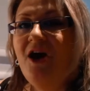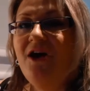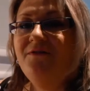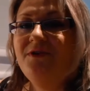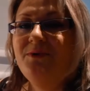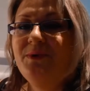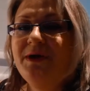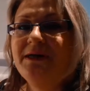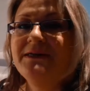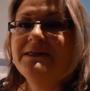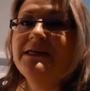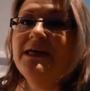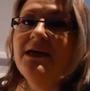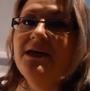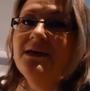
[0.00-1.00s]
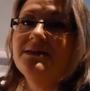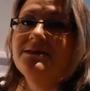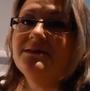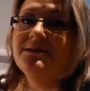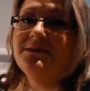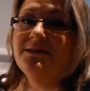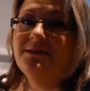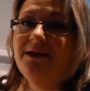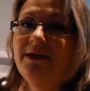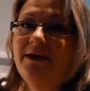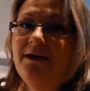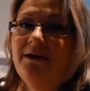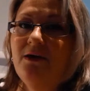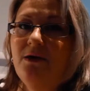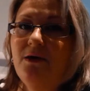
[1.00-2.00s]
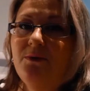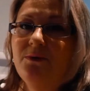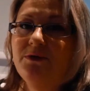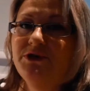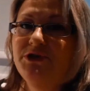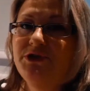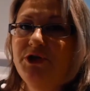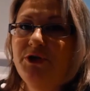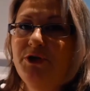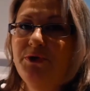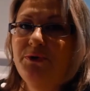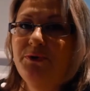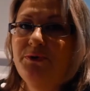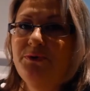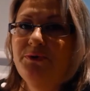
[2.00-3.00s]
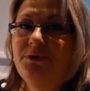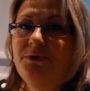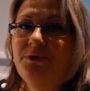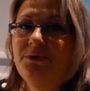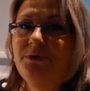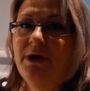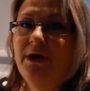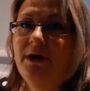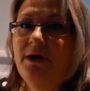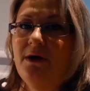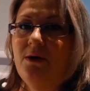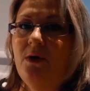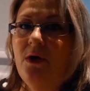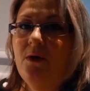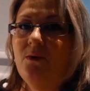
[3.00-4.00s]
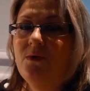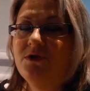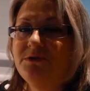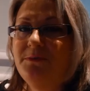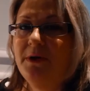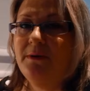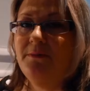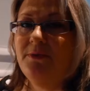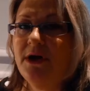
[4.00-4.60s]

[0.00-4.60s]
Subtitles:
Hi everyone, today I want to show you how I wash my